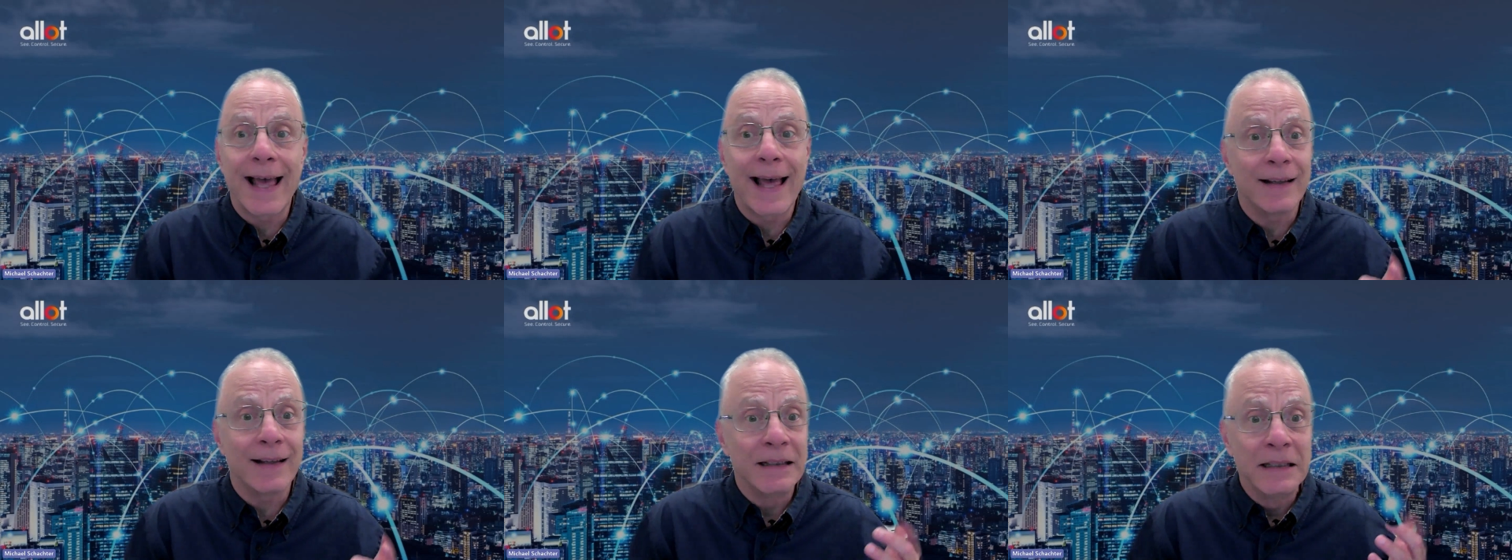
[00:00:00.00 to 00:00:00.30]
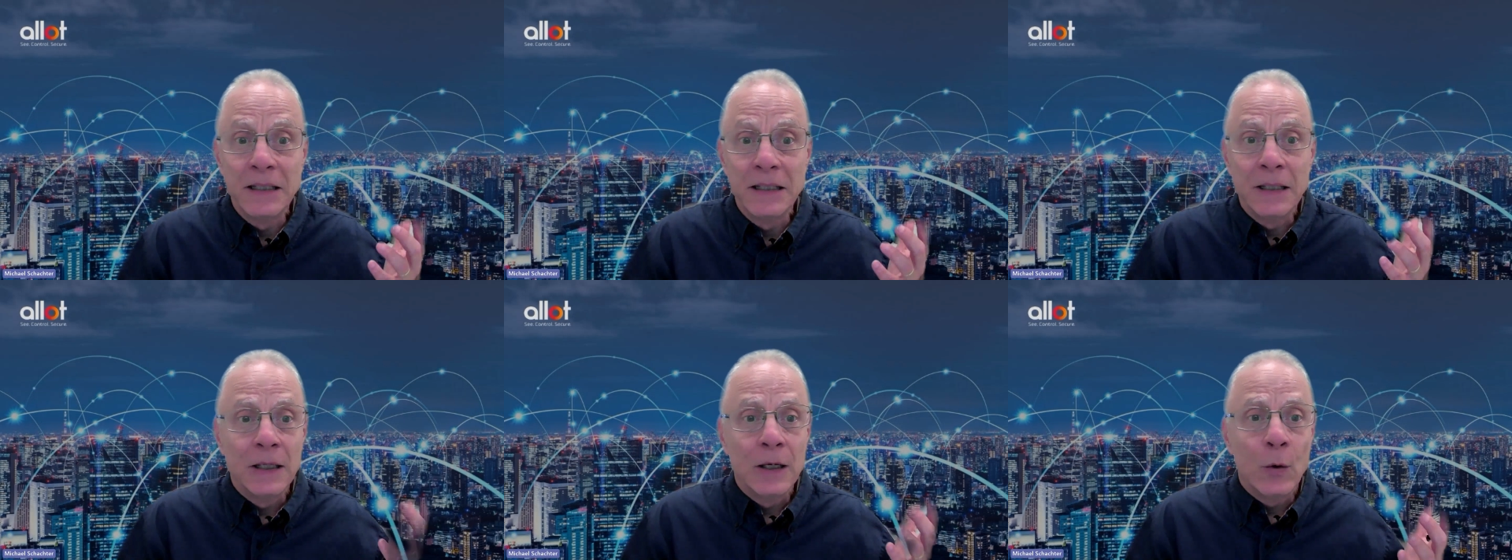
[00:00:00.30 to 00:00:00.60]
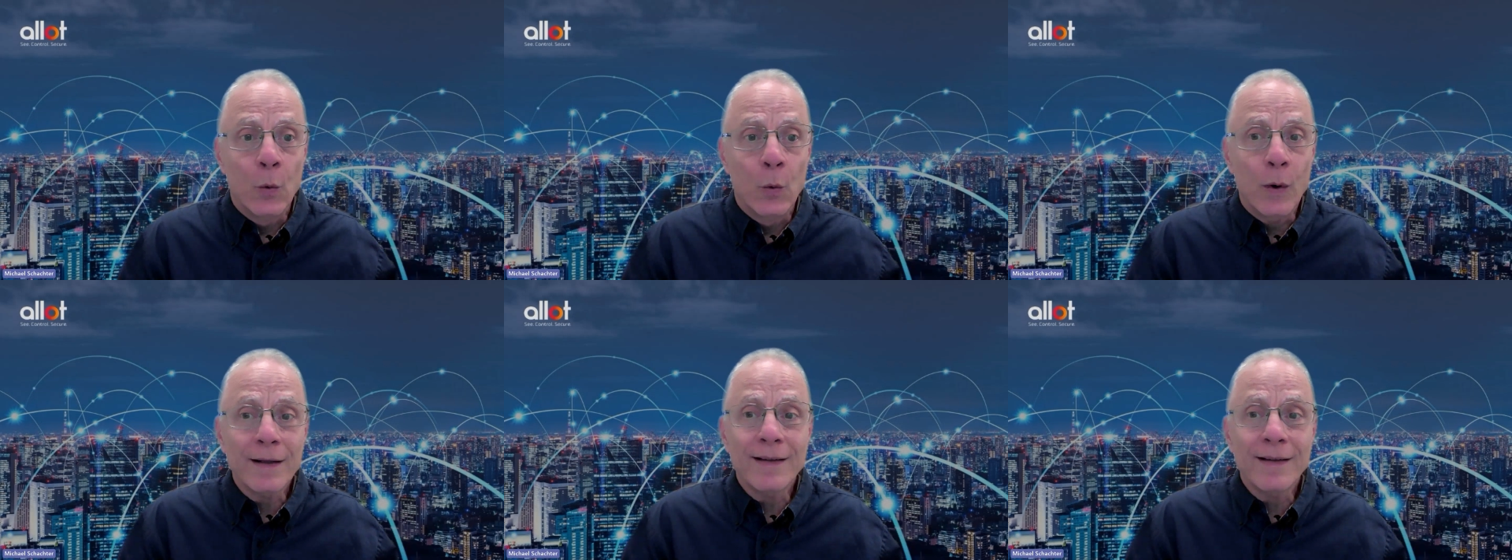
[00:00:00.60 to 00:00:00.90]
And
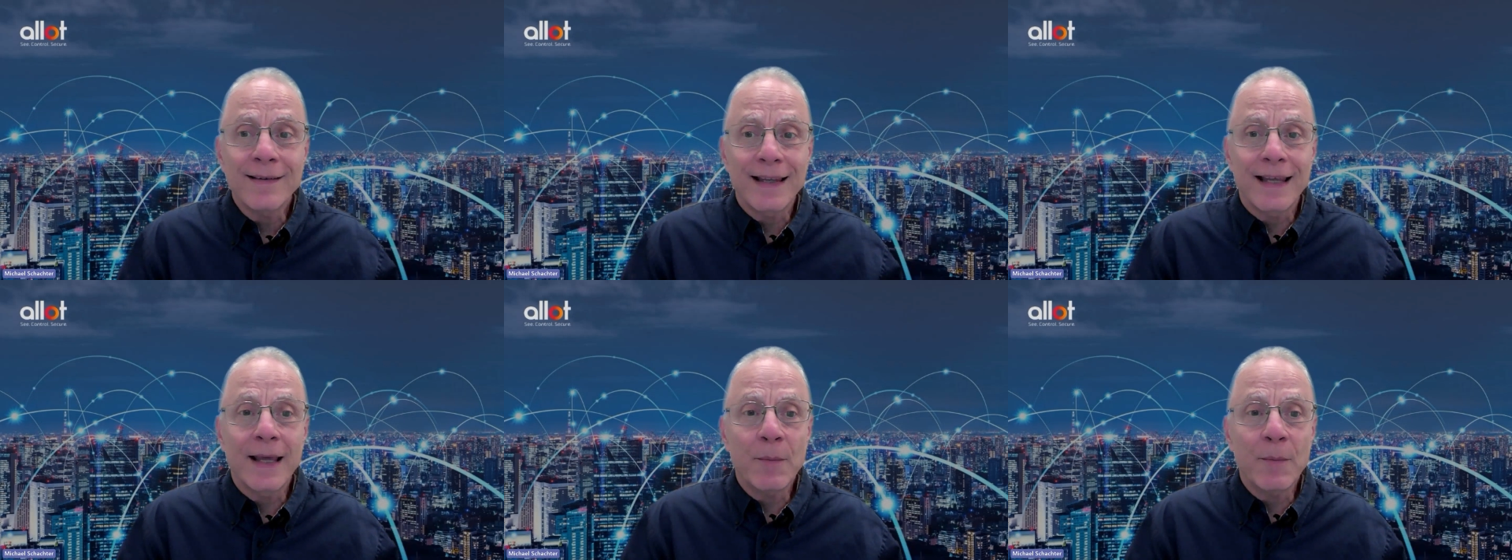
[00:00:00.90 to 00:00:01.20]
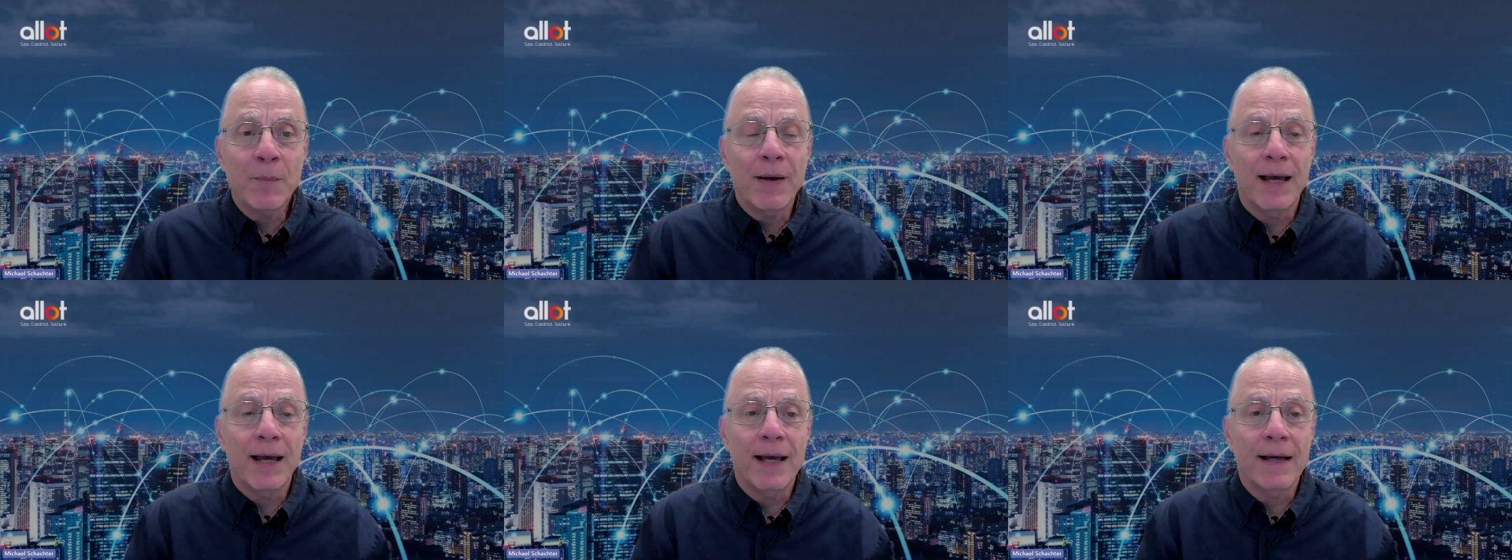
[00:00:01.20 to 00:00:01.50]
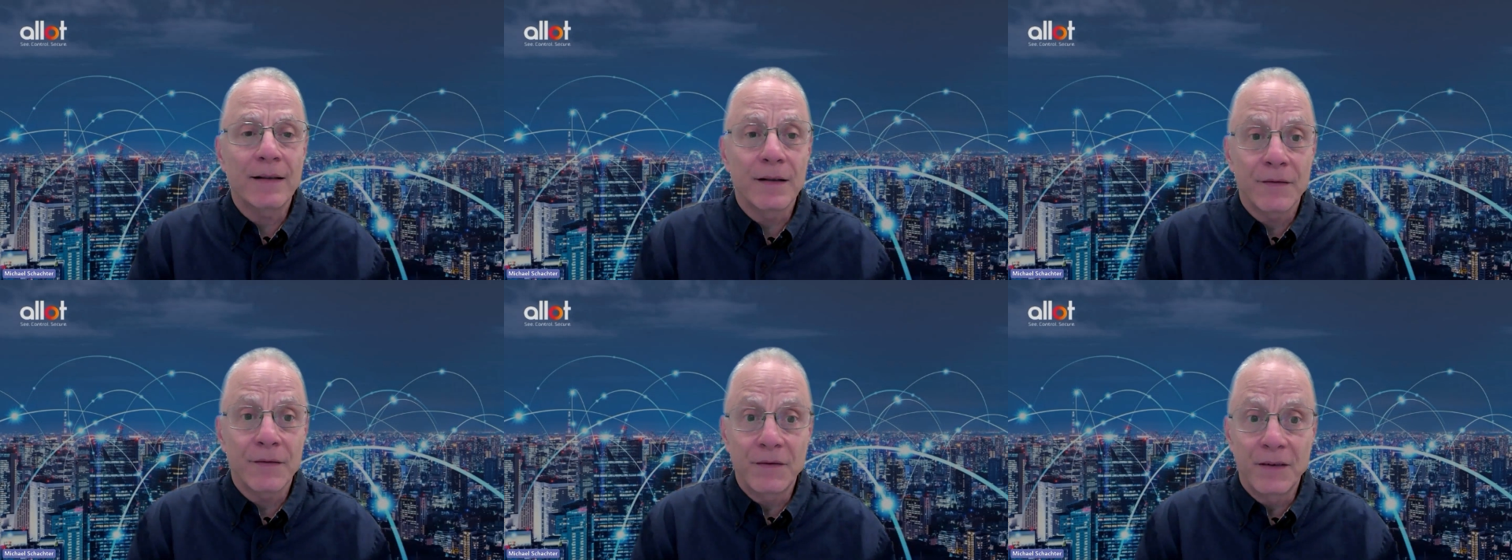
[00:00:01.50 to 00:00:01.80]
what's the
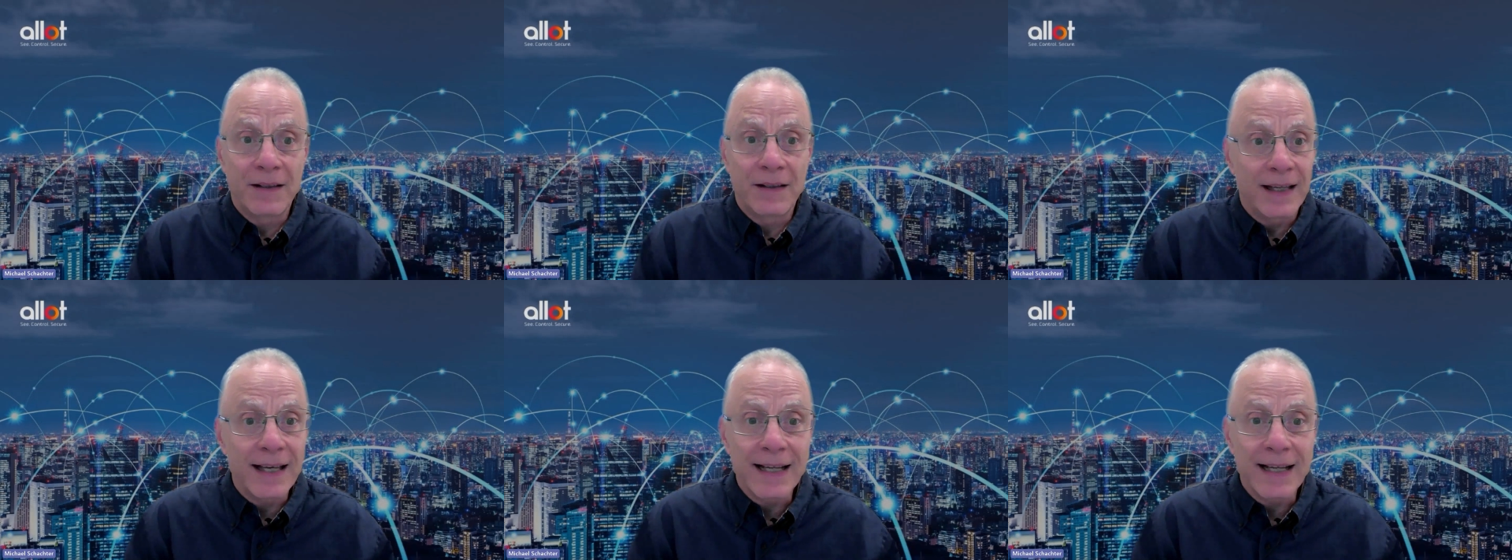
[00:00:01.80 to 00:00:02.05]
impact of